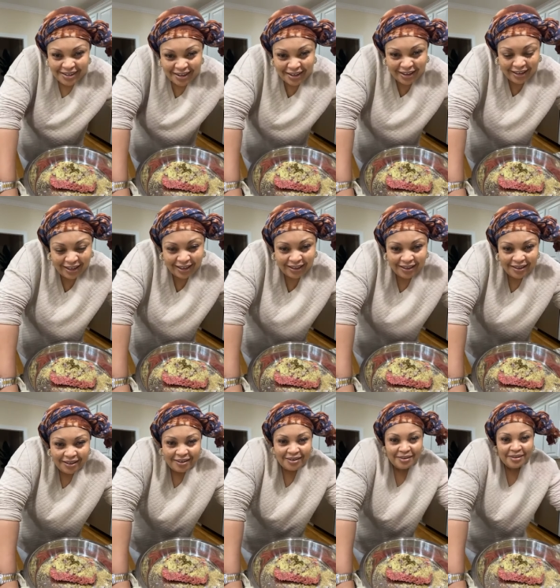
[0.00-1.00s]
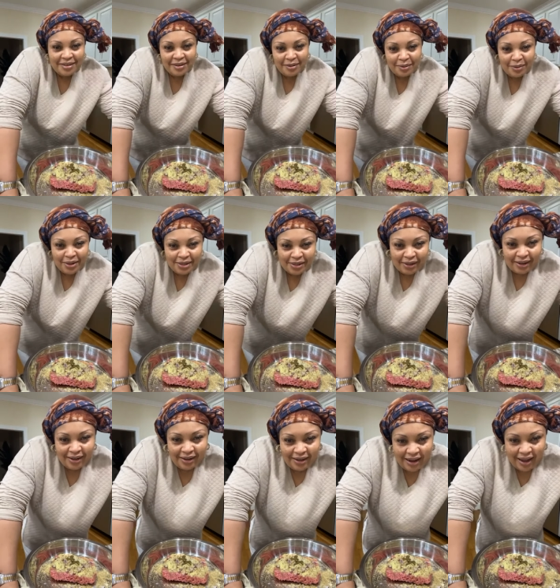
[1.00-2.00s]
she she will reach
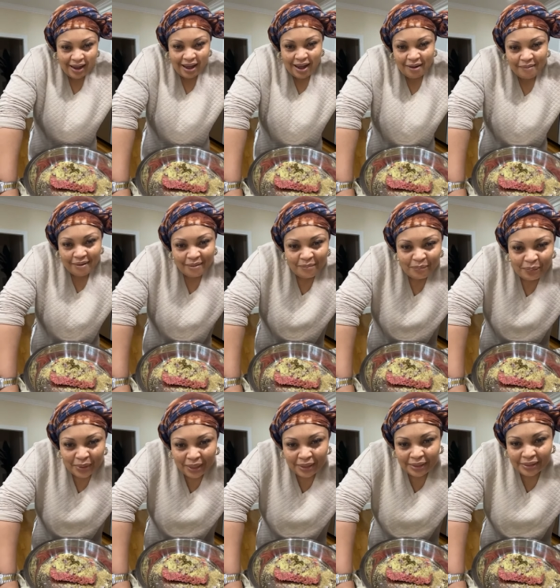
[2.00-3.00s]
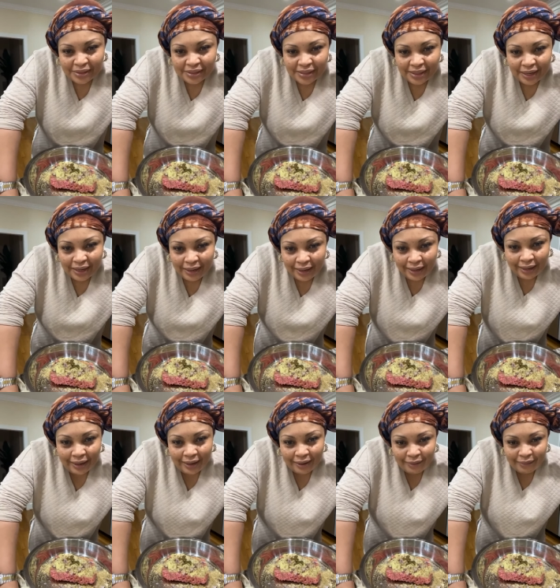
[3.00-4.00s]
under their arm and pinch.
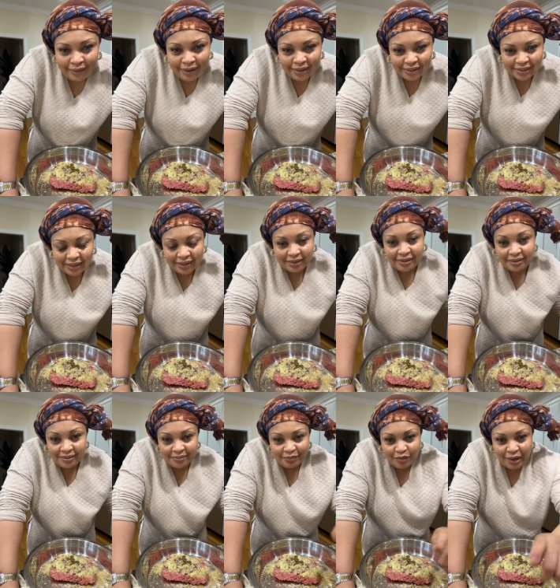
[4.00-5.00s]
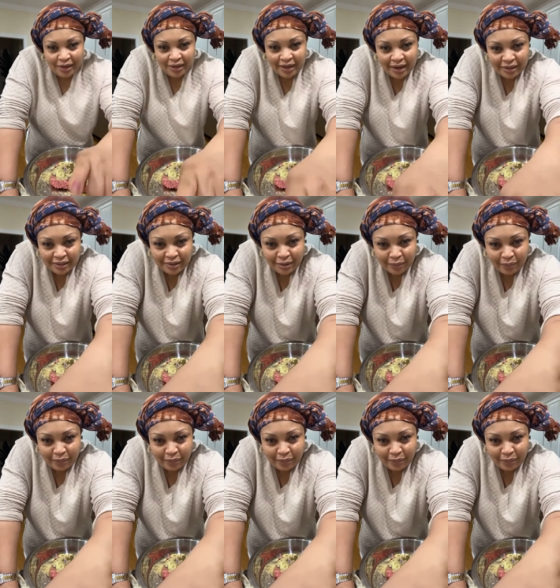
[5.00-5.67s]
Eh, what is it? where did I